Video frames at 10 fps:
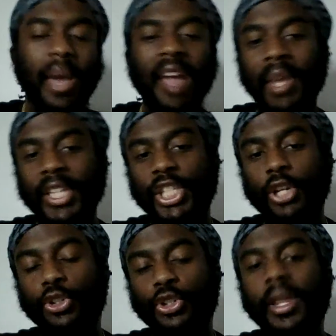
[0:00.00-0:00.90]
I have my
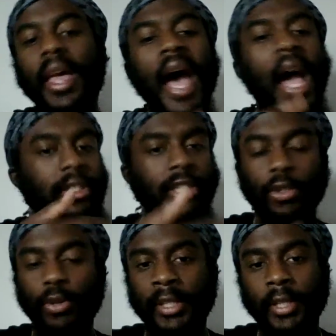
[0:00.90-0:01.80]
children. I just do
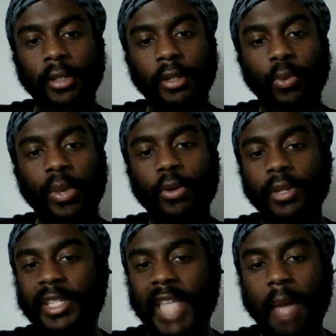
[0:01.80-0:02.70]
it at the end of the week on a
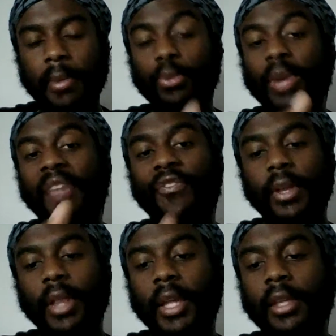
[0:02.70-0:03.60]
Sabbath when I feel
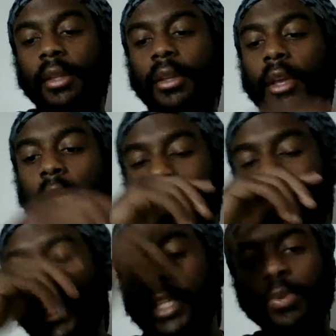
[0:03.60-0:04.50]
like it. Well,
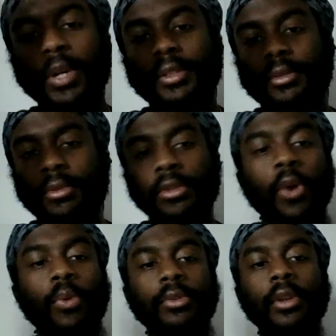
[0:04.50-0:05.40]
guess what? You
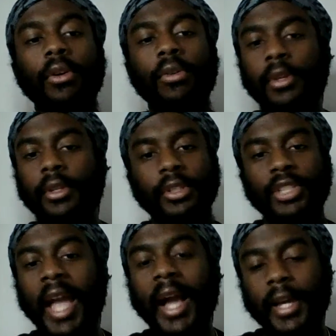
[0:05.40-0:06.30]
know, she
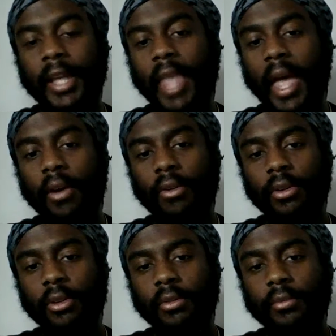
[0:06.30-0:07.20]
got cut down
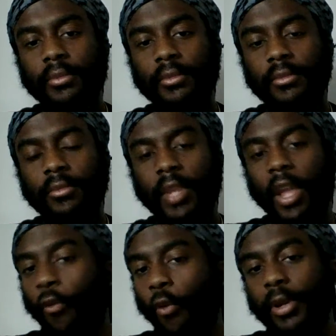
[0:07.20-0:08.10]

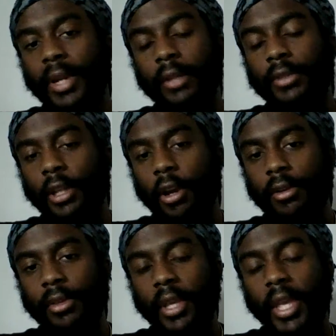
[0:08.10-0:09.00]
and rooted out the earth
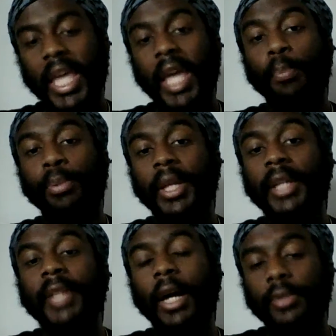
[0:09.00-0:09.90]
and
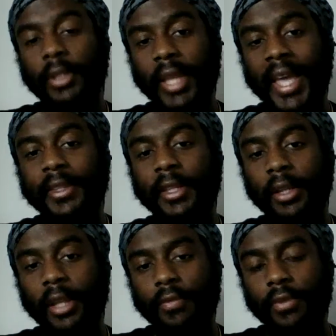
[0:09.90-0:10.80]
plucked out the land of the
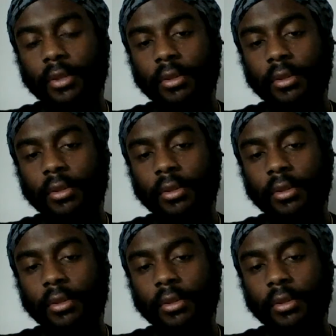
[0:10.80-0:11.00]
living.